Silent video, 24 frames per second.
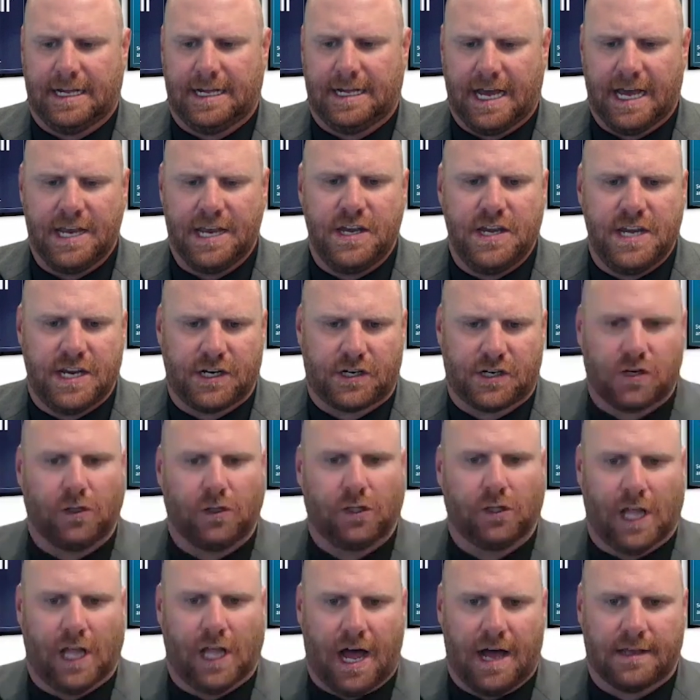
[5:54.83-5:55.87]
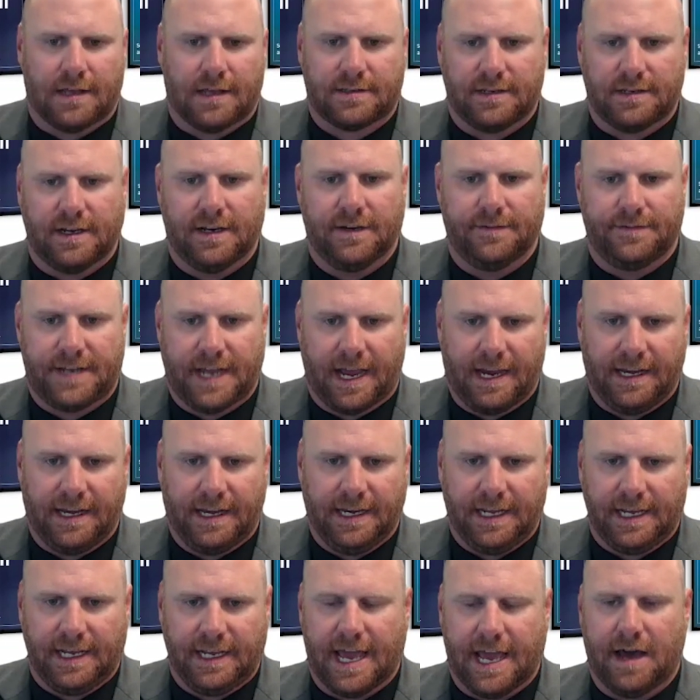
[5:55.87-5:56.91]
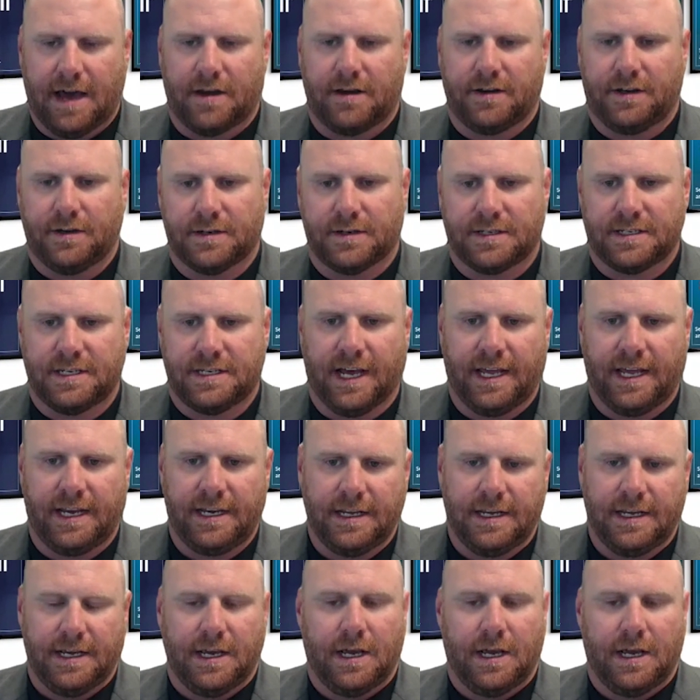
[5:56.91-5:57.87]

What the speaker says: initial loss of tightening out of your stud